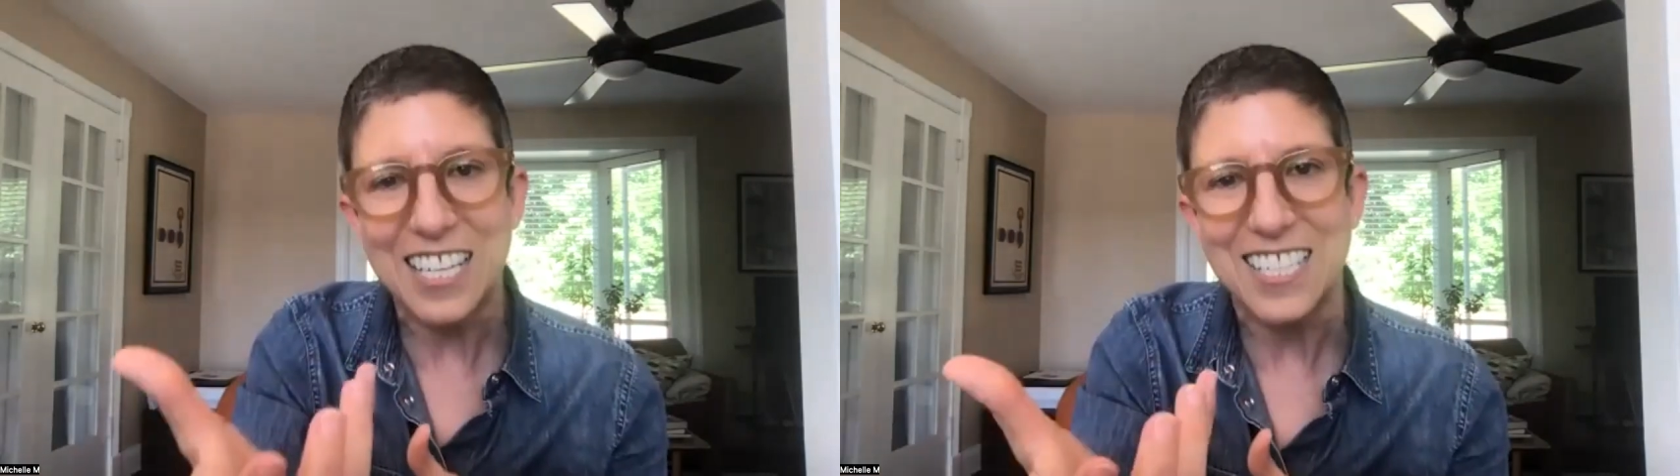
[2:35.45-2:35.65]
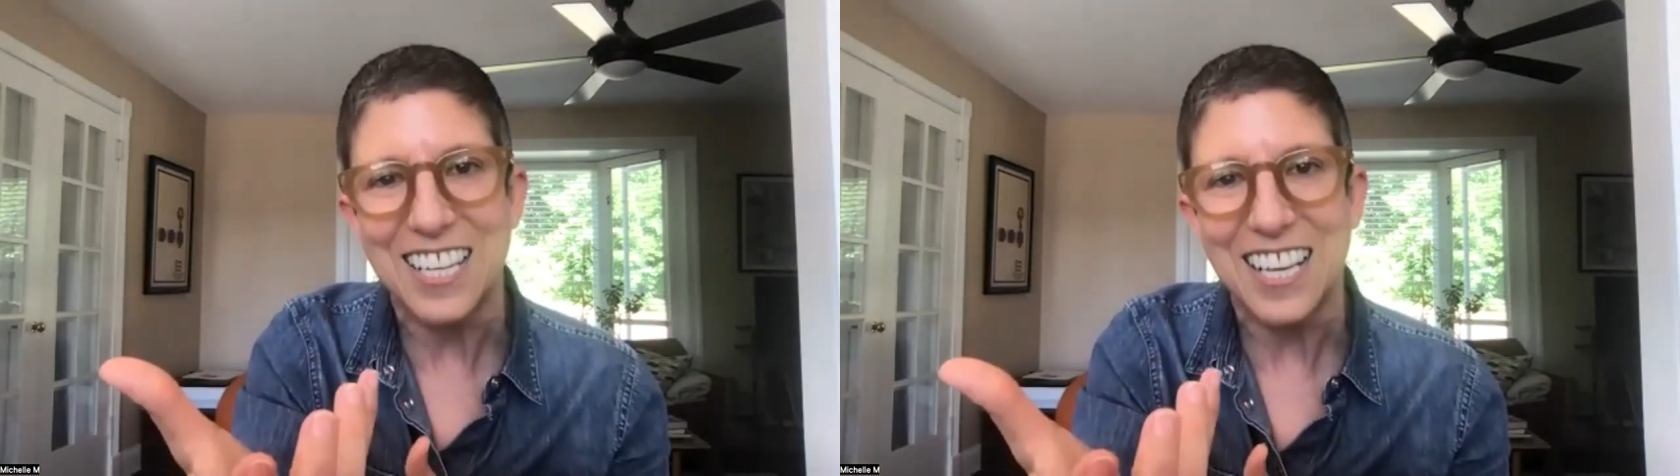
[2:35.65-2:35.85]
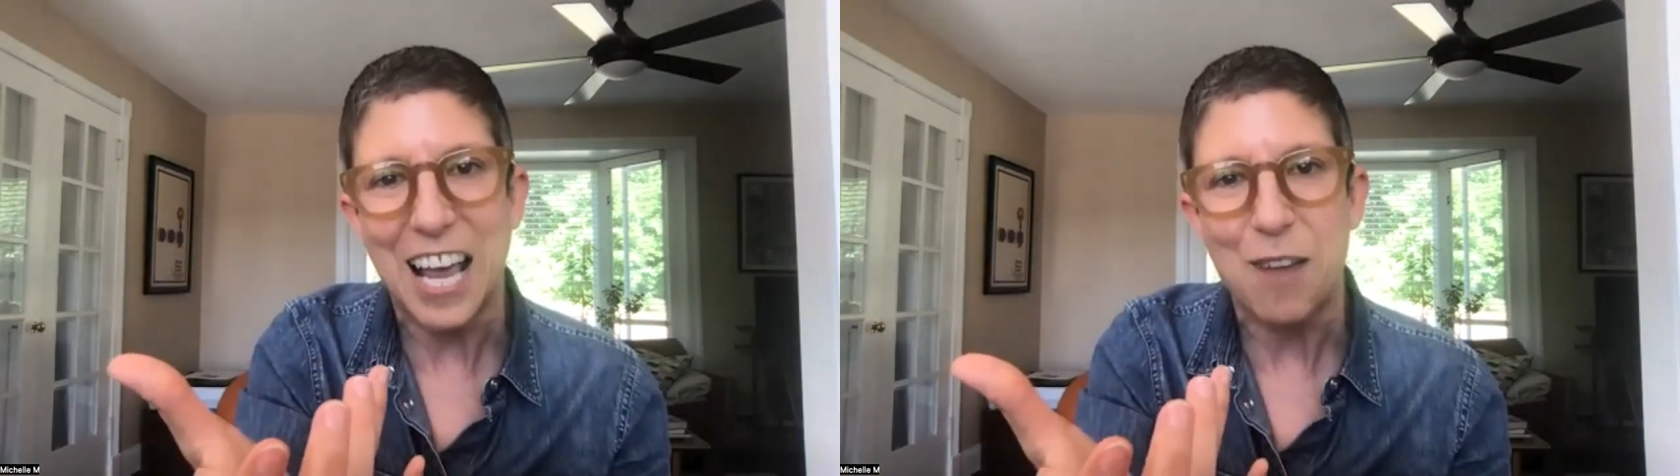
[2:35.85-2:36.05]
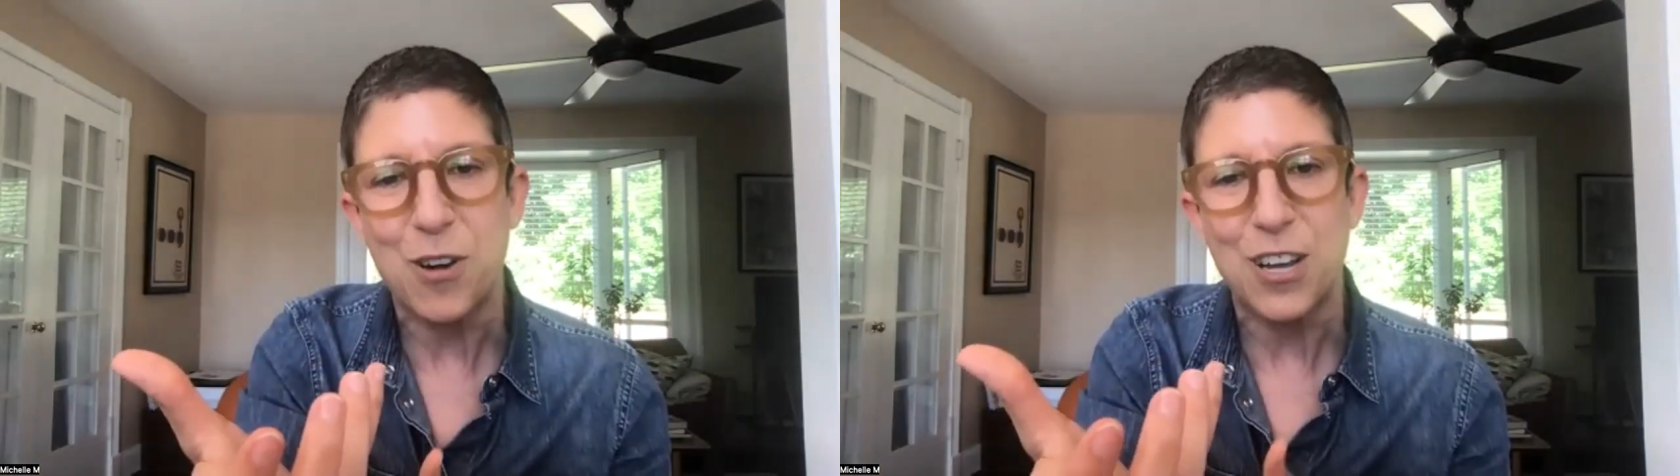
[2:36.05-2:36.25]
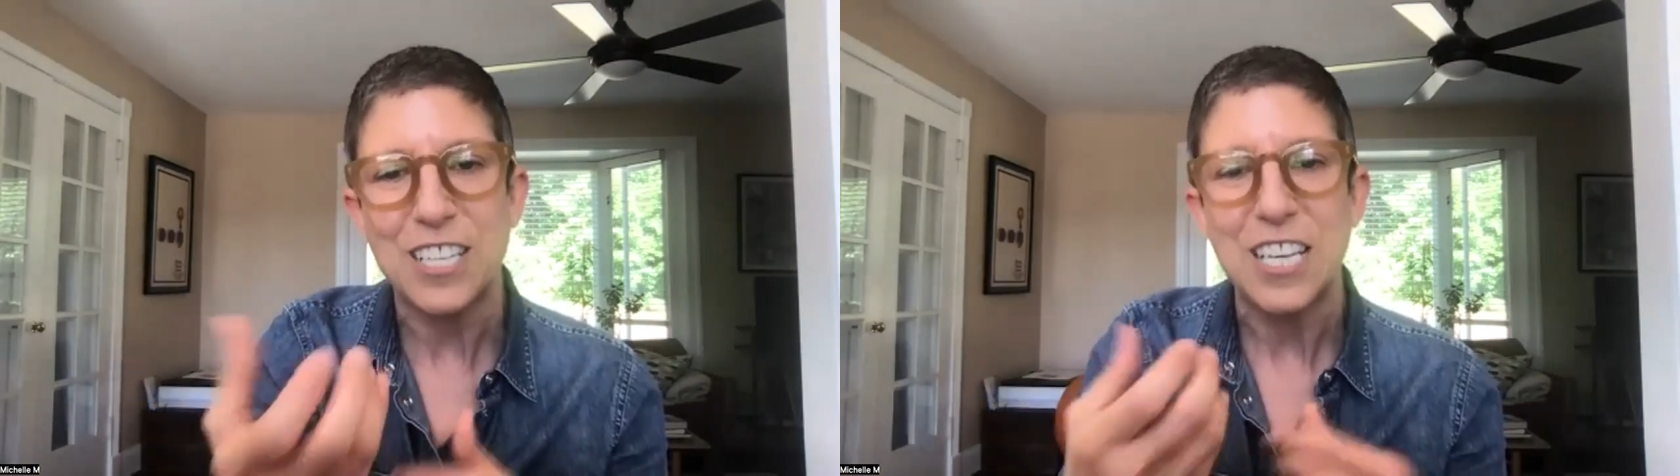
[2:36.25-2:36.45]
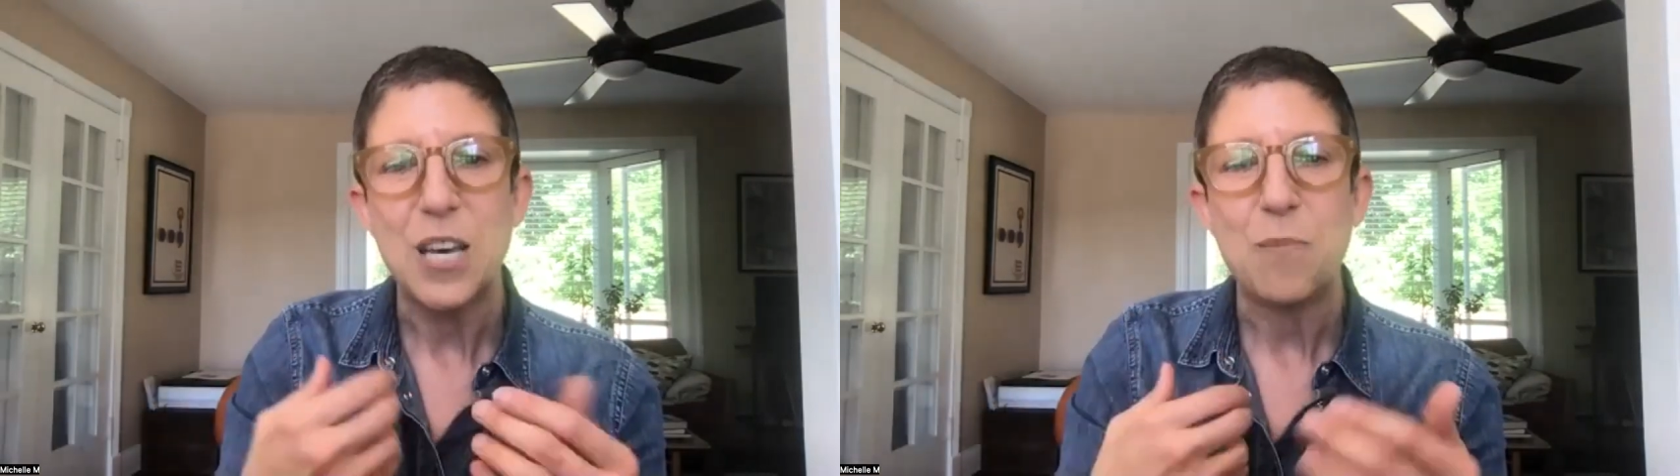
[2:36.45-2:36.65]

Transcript: into the camera,